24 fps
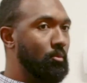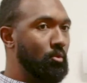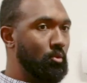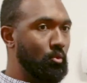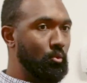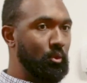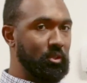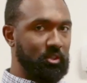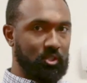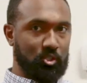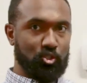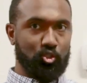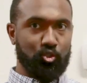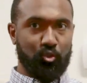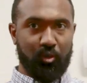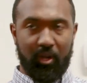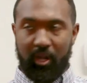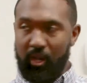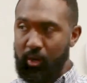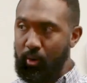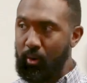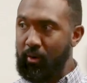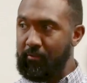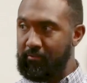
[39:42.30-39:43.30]
with the
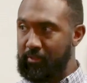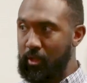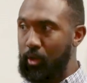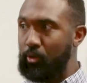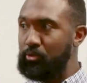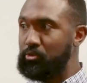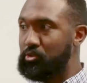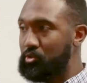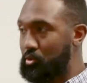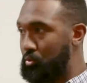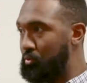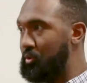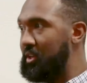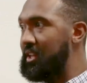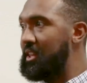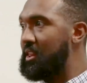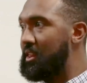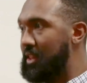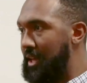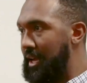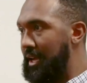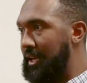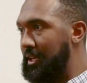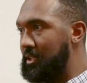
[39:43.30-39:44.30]
trio of those 3
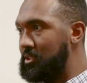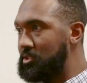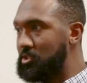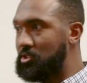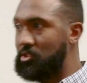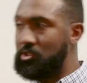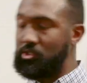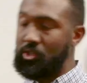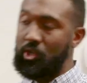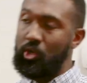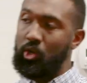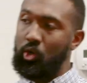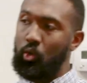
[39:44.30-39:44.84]
things,